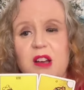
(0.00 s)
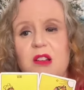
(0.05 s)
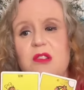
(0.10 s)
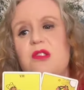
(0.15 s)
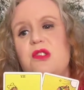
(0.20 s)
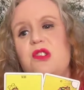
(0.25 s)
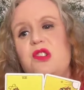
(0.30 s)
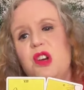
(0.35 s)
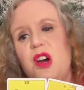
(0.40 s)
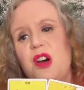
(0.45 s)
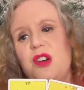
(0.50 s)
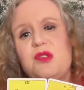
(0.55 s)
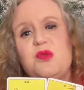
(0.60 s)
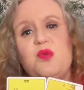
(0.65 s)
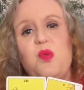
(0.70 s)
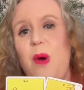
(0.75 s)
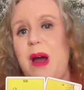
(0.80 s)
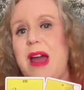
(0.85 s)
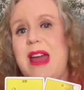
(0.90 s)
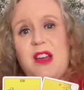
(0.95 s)
to just
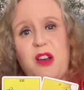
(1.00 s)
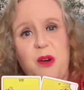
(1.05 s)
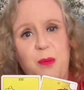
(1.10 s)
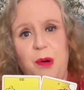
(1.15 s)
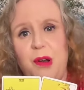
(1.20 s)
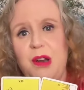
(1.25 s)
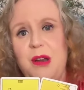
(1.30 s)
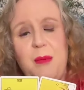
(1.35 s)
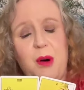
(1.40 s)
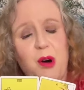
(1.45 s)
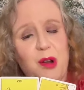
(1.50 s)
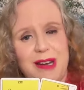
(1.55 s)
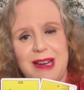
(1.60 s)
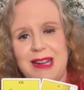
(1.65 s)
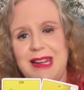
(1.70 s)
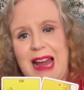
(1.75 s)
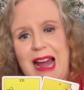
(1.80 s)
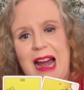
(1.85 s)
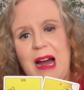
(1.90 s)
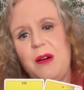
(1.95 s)
wake up on the morning
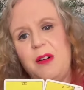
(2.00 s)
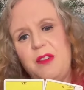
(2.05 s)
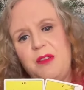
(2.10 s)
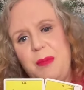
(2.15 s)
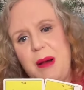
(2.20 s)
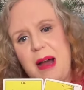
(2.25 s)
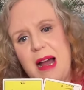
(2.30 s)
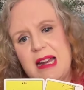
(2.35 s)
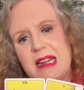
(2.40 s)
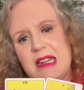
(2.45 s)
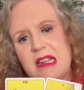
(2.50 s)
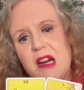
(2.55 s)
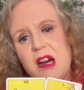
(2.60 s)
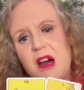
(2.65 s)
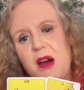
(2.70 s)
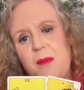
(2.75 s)
and get out of bed.